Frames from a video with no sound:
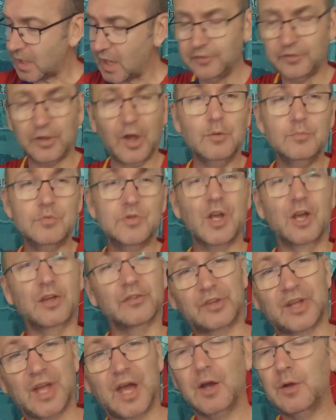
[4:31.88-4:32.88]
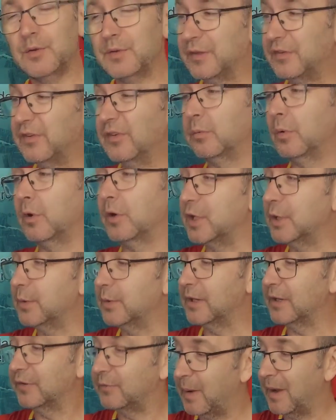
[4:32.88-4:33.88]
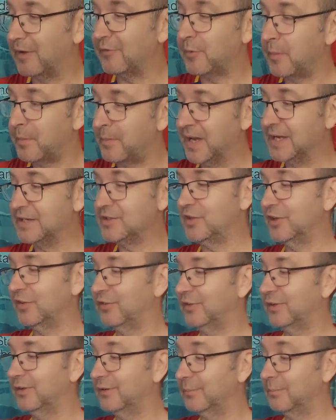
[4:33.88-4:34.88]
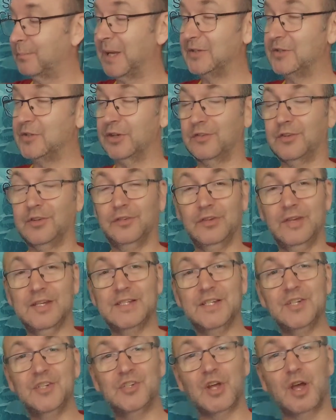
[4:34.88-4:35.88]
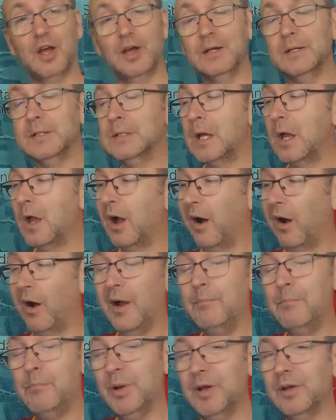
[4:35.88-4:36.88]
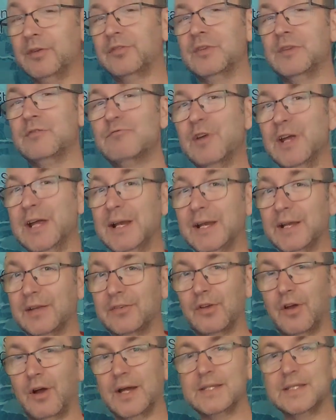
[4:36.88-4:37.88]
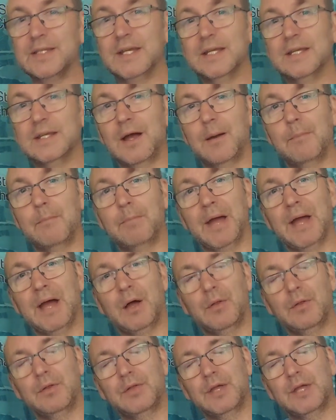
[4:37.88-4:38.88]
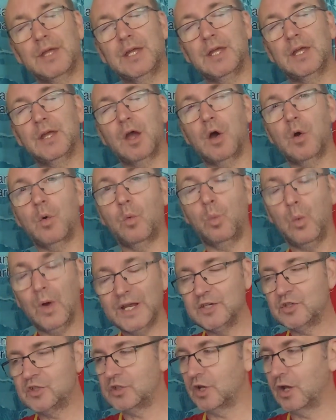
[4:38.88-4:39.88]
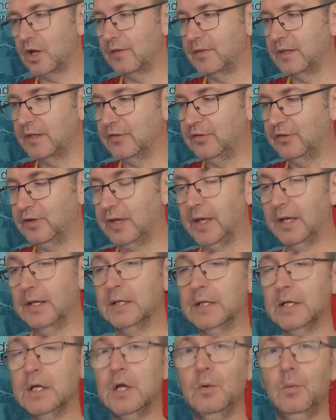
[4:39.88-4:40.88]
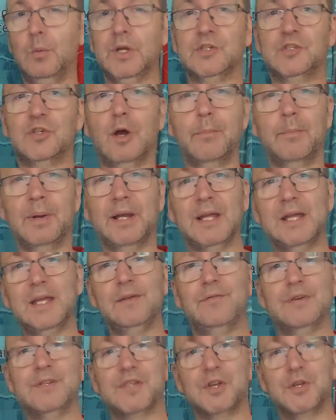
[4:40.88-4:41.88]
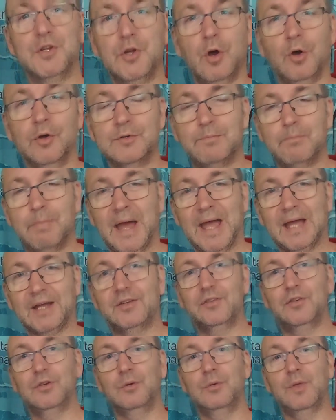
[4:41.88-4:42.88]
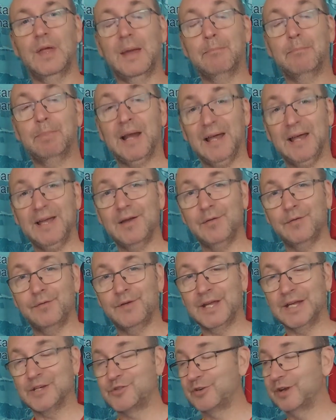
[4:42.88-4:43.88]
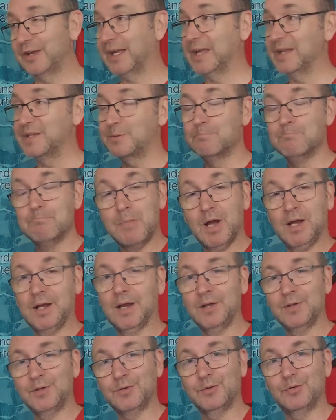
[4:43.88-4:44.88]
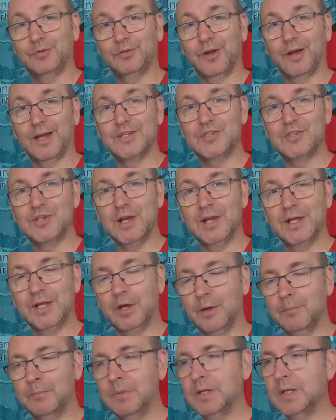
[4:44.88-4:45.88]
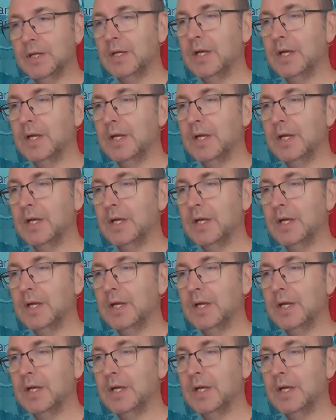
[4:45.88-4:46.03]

as home shirts go, this is what you would expect from a Manchester City shirt. I'm personally really excited about the away shirt this year, which I believe is a nod back to their playoff victory against my local side, Gillingham,